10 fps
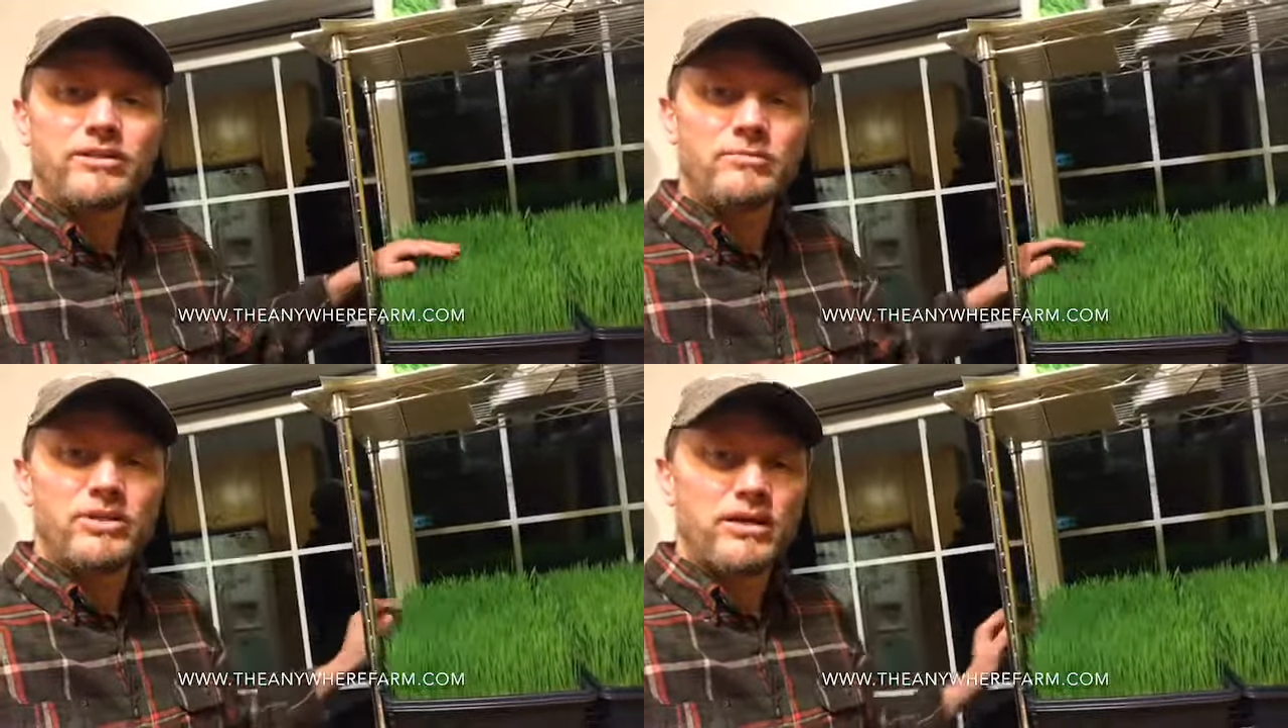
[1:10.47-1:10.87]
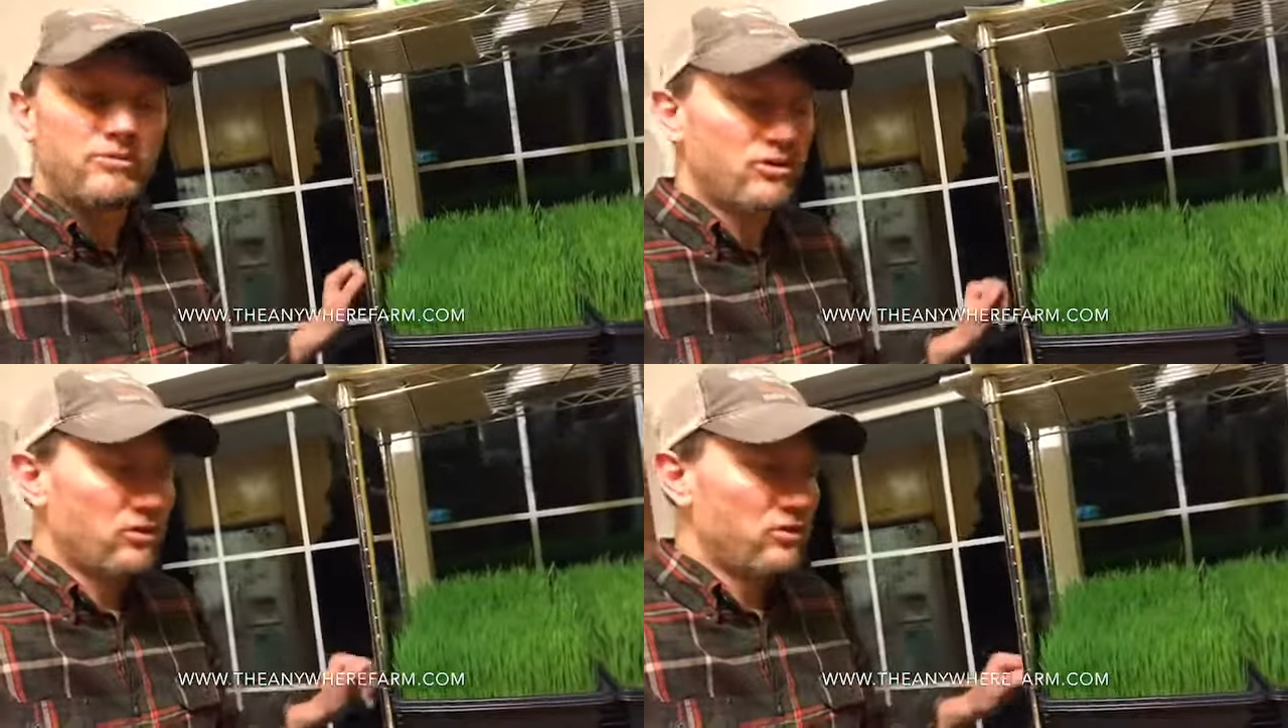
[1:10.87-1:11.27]

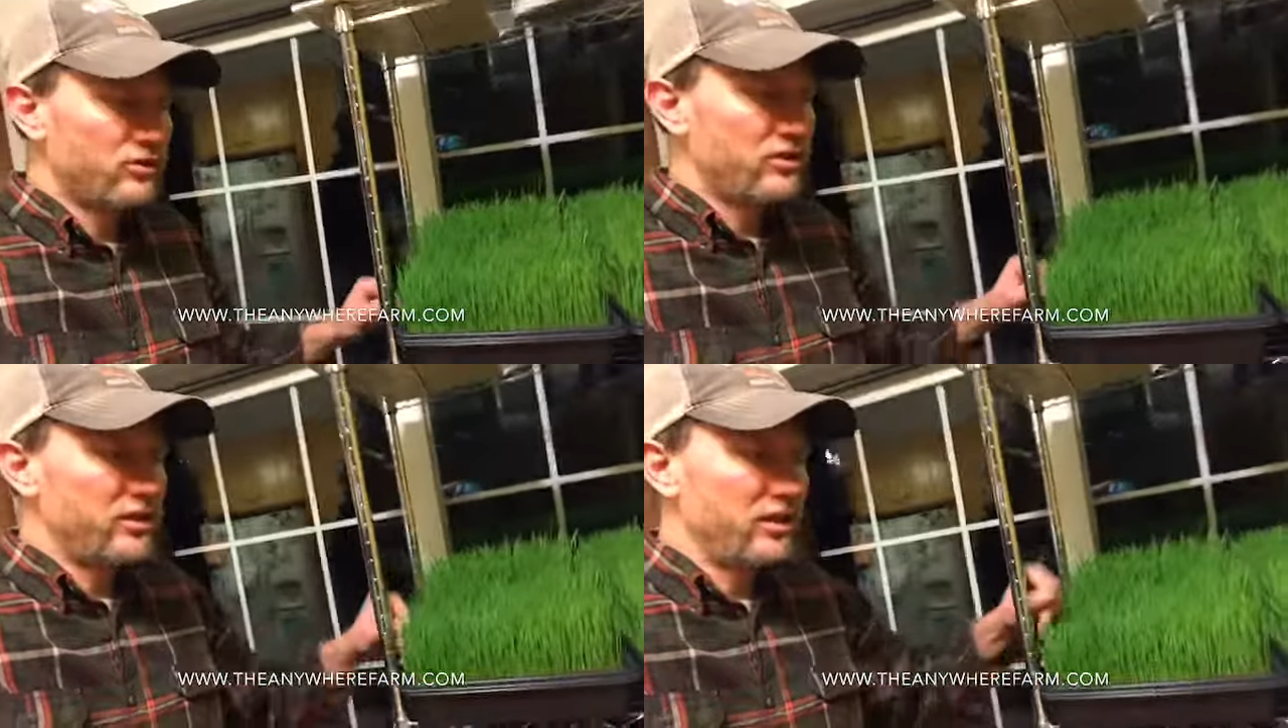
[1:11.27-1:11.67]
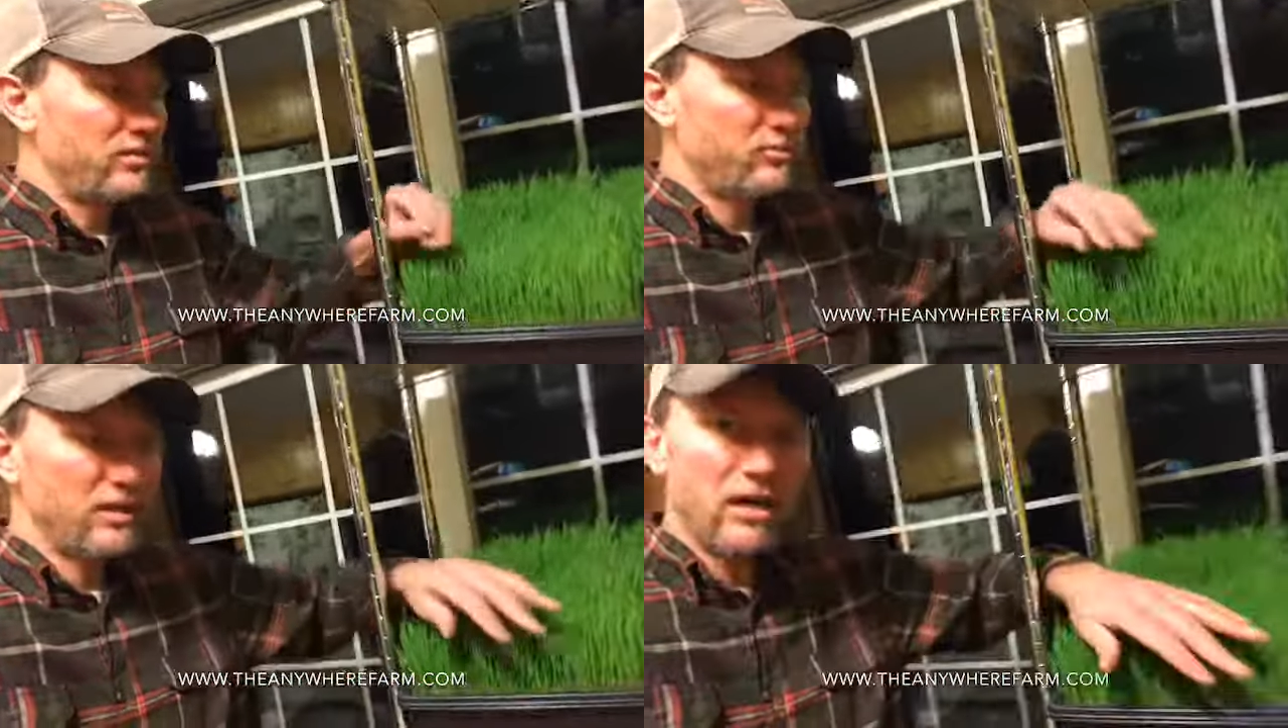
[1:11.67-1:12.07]
sometimes grows
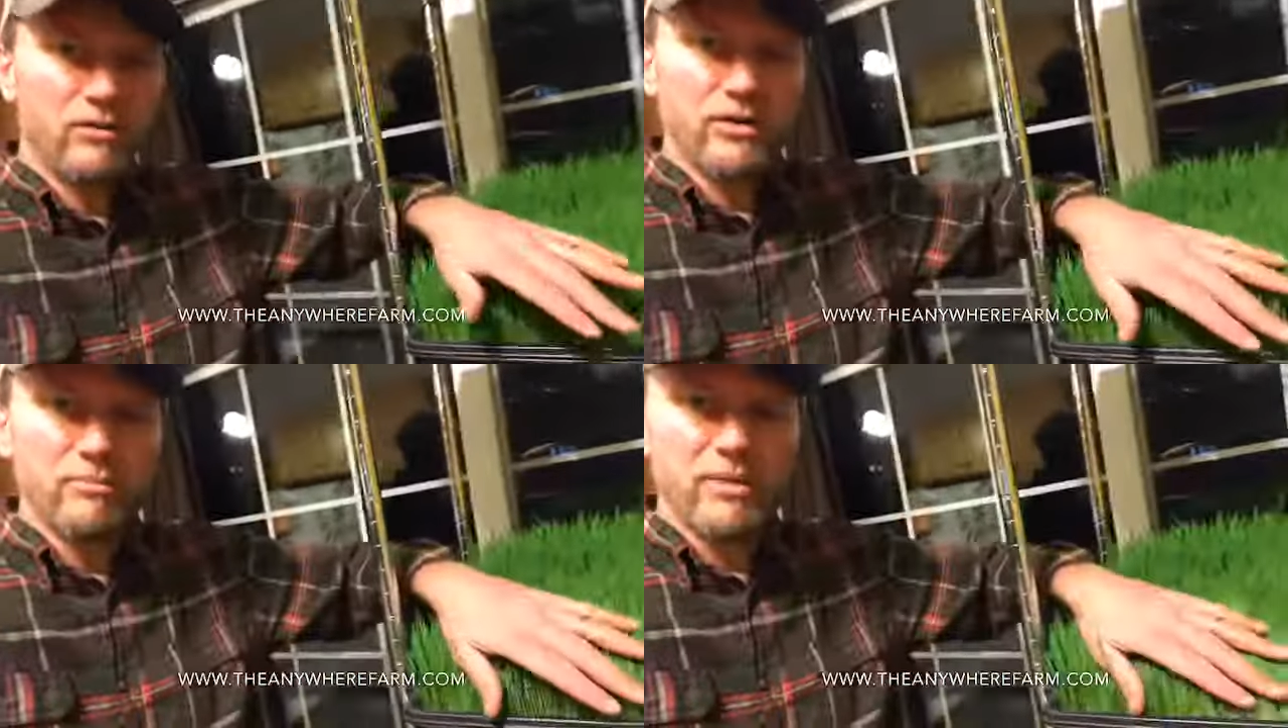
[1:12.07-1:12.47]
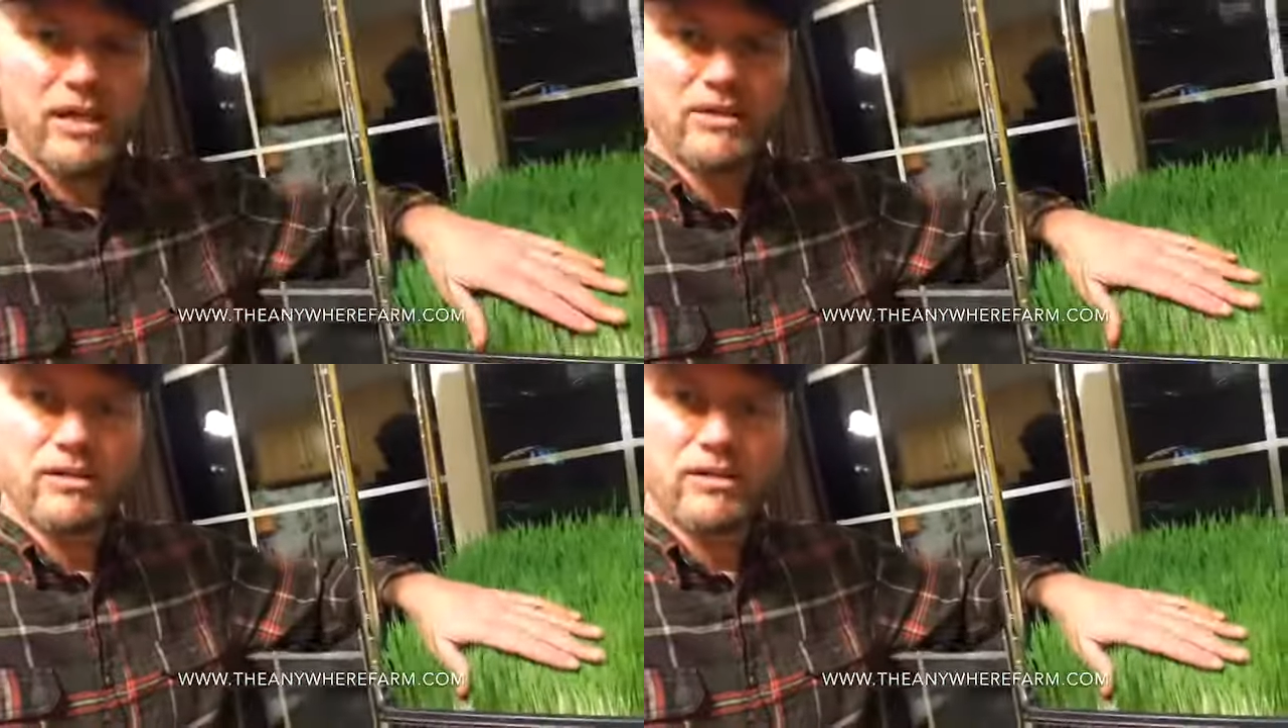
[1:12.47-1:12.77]
deep down in the base.